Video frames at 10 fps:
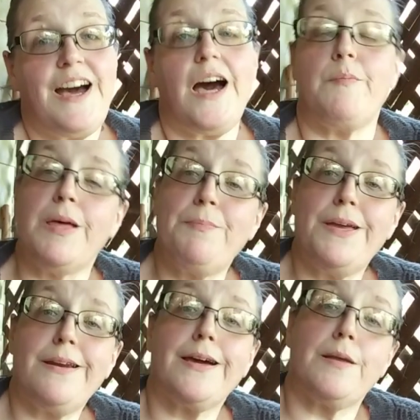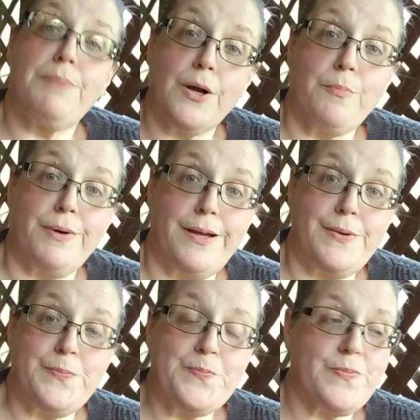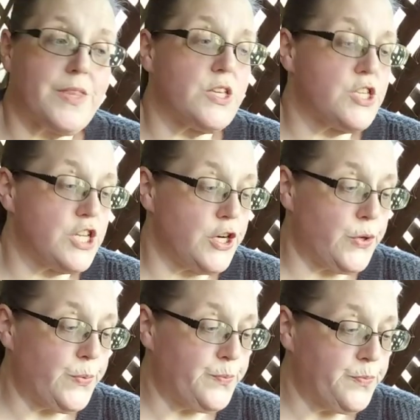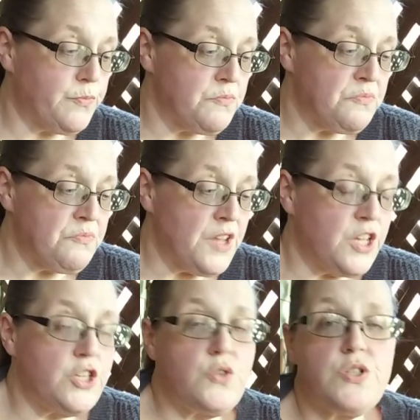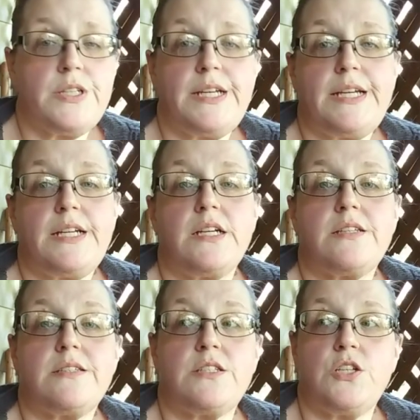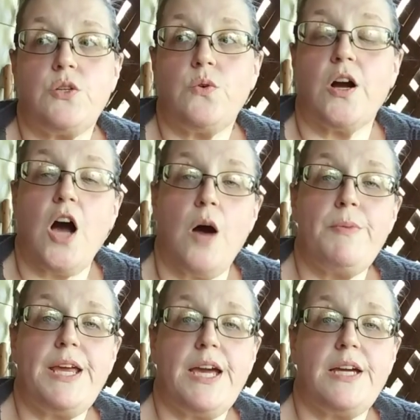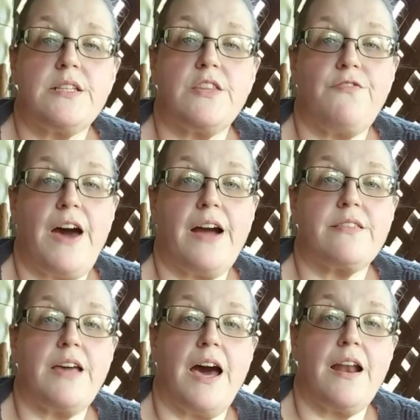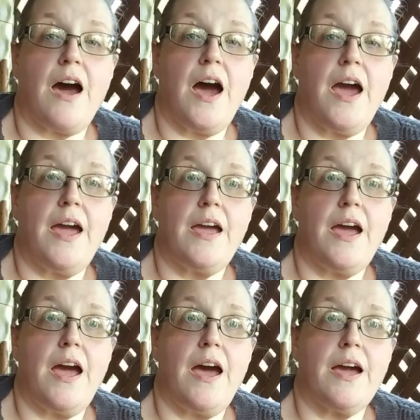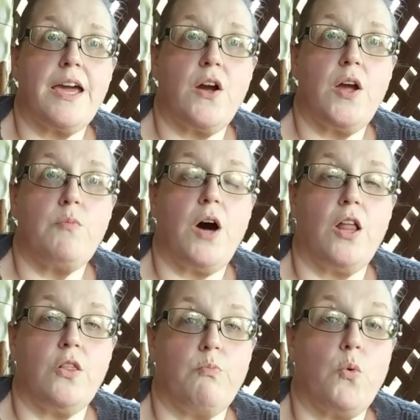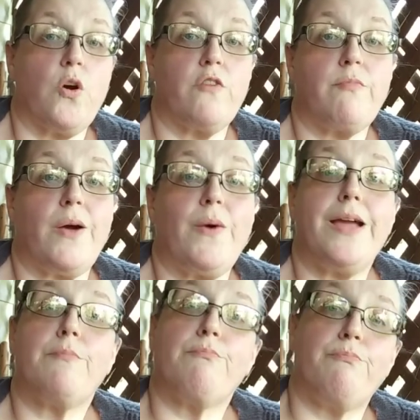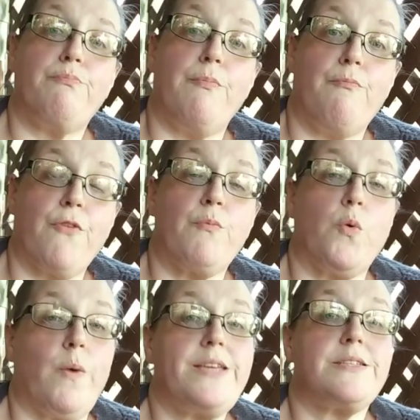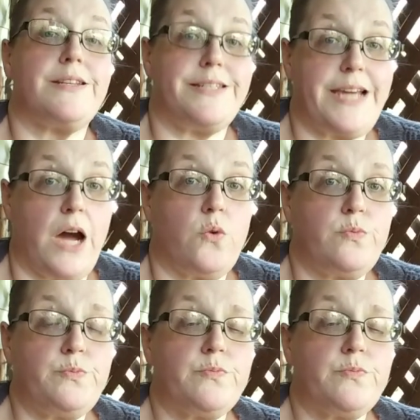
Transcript: I'm hippie and I got a bigger butt. So usually to accommodate the fact that I carry more of my weight from the waist down,